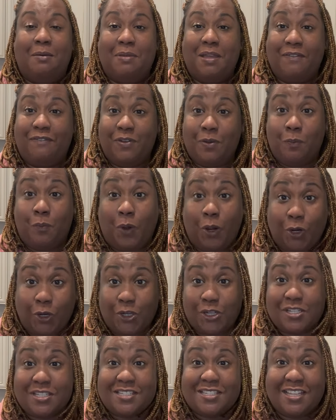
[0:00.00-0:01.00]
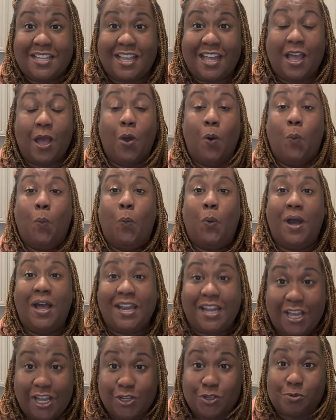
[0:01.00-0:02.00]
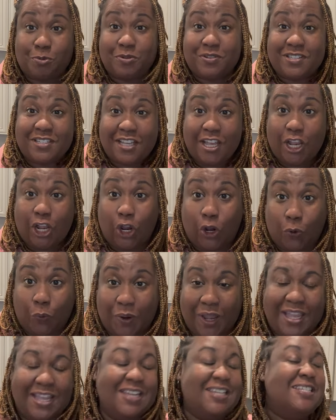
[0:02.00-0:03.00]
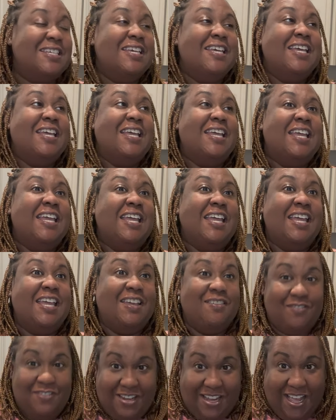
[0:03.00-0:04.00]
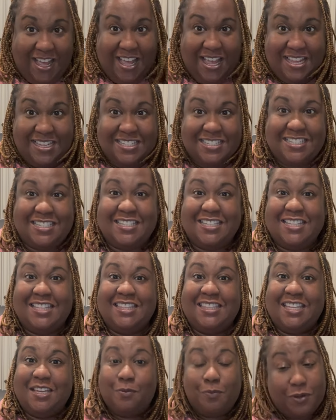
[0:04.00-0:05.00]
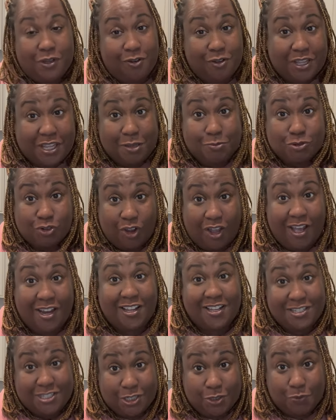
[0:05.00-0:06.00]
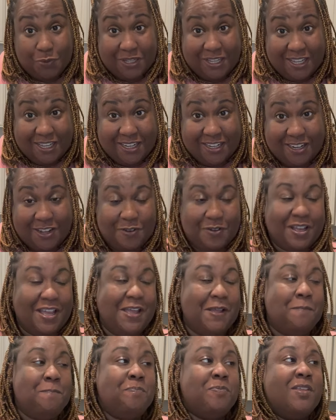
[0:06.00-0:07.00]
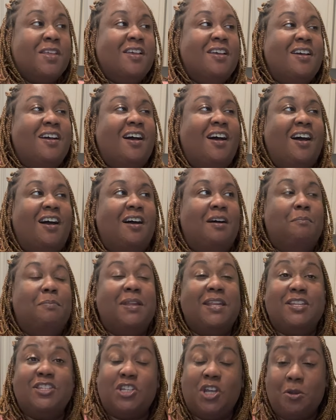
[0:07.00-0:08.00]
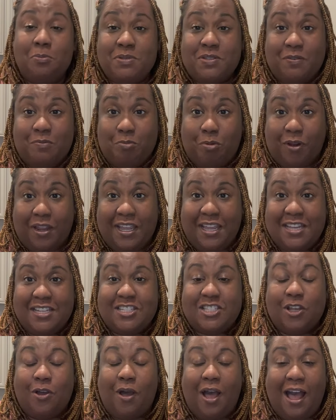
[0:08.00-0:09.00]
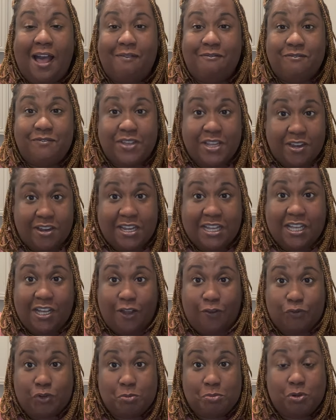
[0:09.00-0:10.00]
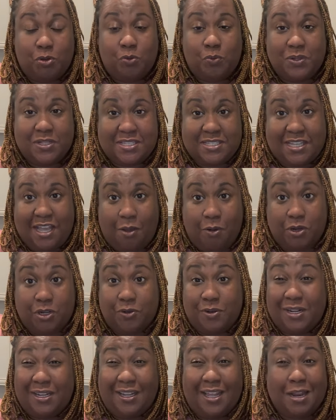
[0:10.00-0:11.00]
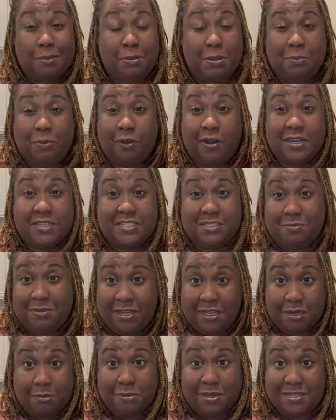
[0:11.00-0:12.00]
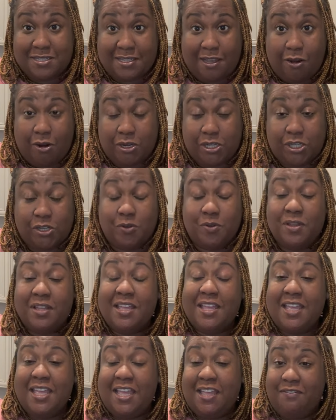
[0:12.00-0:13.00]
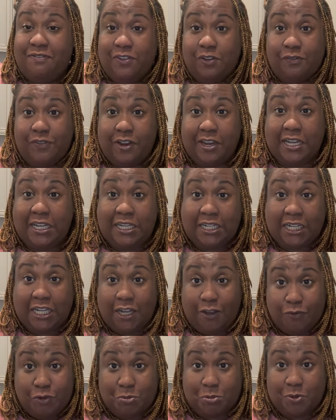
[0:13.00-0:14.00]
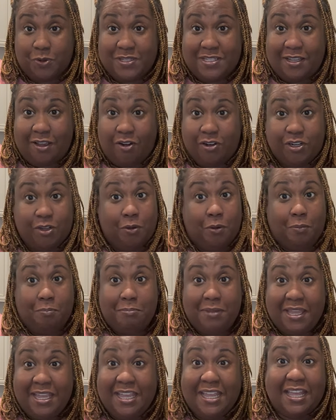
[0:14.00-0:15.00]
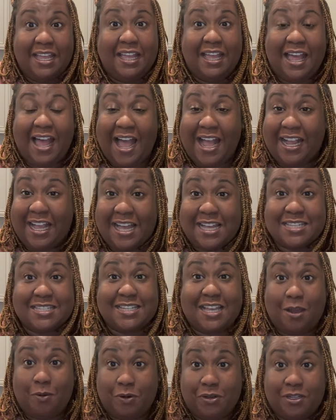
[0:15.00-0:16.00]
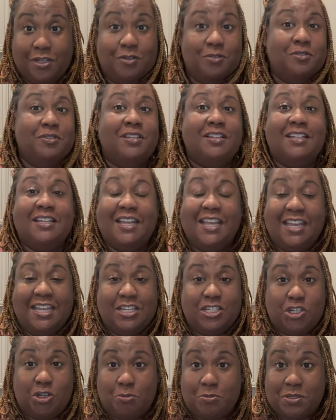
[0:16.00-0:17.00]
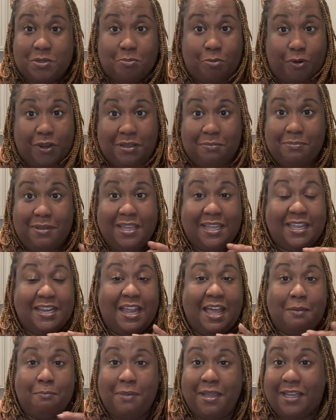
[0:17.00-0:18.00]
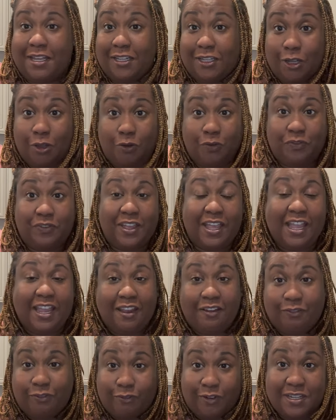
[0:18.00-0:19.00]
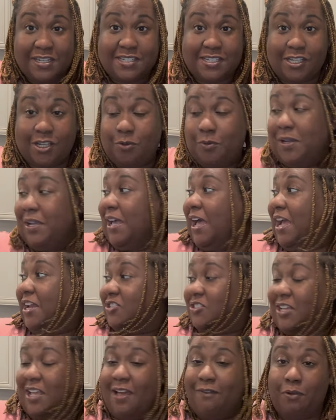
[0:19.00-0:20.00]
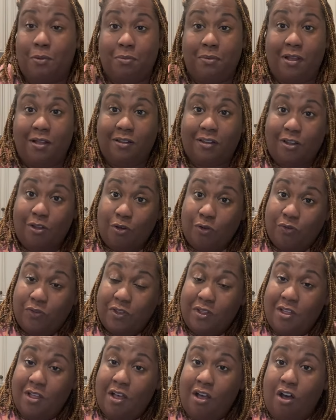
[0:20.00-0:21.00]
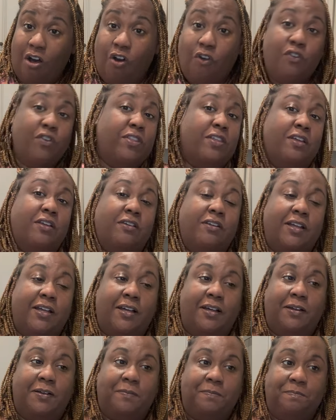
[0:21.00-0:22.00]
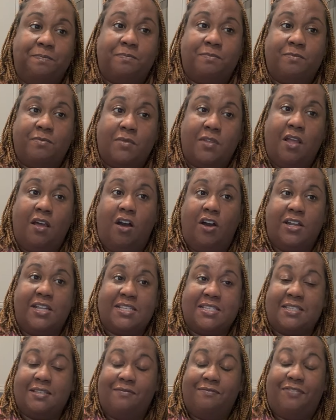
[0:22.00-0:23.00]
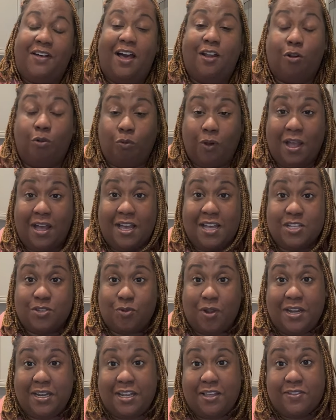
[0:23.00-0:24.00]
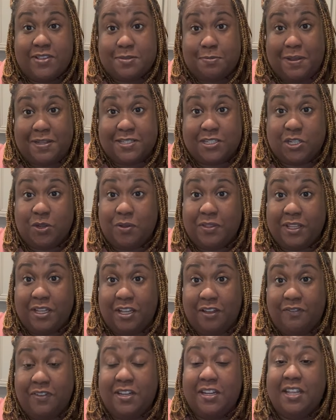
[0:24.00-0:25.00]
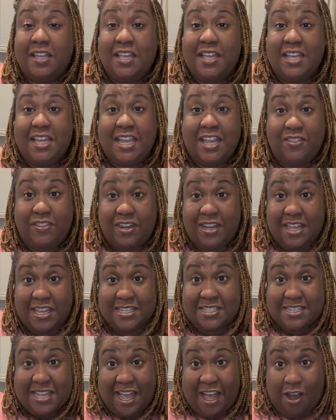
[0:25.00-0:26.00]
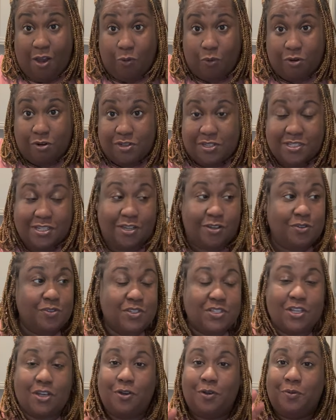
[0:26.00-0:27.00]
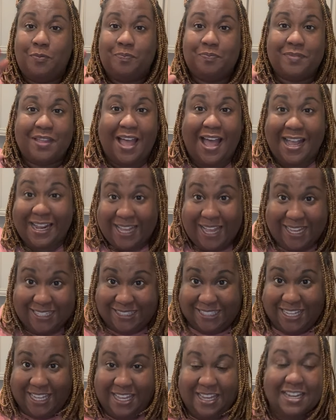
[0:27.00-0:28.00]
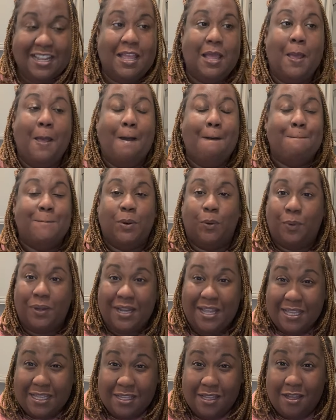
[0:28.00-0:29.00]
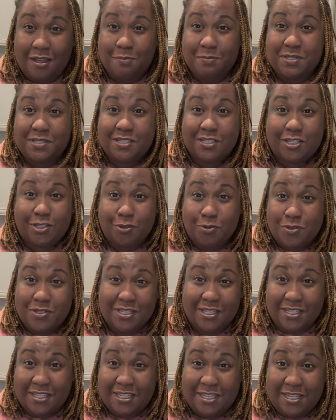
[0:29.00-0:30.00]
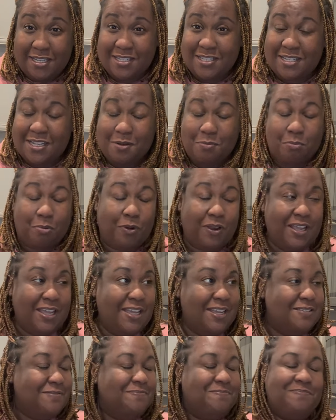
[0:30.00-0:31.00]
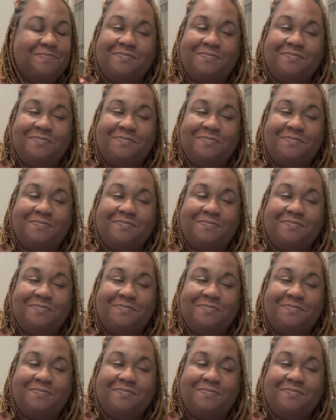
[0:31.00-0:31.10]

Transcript: If it works, 100% great. If not, then we're gonna keep trying until we get it, okay? But in terms of bread, so I'm very comfortable with sourdough, and a lot of people are intimidated by sourdough and feel very uncomfortable with sourdough. Me, I got sourdough. In terms of bread making, I make a loaf every single week. I actually have a loaf over there on its final rise right now that's about to go in the oven in the next hour or so. So I got that. But when it comes to using yeast in bread,